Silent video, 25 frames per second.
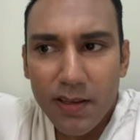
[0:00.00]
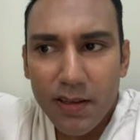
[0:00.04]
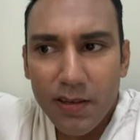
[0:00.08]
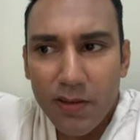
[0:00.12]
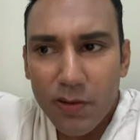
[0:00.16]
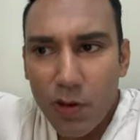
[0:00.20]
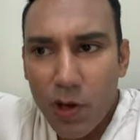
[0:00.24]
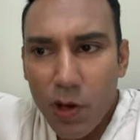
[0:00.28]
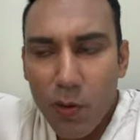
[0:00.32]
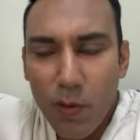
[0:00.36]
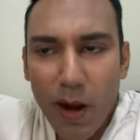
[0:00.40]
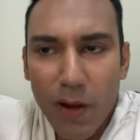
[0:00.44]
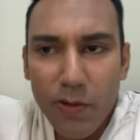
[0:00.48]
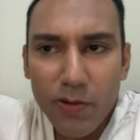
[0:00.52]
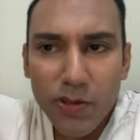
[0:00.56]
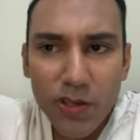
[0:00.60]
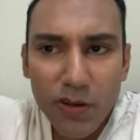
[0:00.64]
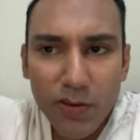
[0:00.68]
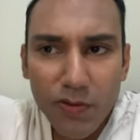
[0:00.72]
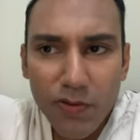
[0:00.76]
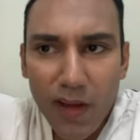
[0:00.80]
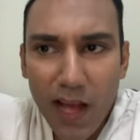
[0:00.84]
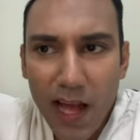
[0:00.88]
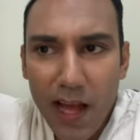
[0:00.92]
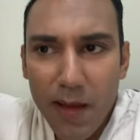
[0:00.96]
you're around your
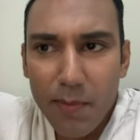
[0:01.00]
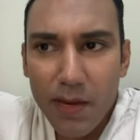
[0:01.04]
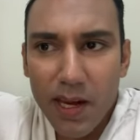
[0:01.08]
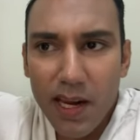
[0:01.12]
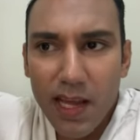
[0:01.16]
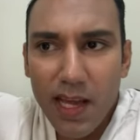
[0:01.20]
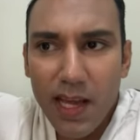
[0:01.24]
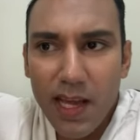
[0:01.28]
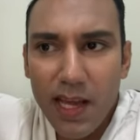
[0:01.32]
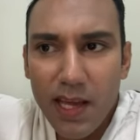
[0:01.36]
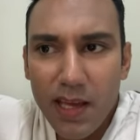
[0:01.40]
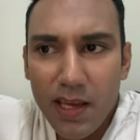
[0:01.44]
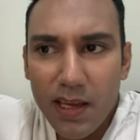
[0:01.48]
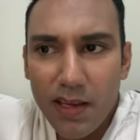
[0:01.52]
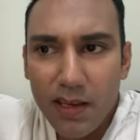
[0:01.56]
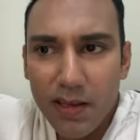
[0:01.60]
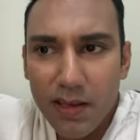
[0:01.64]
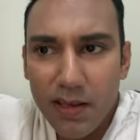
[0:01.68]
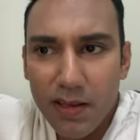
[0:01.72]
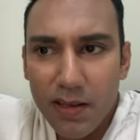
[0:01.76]
family,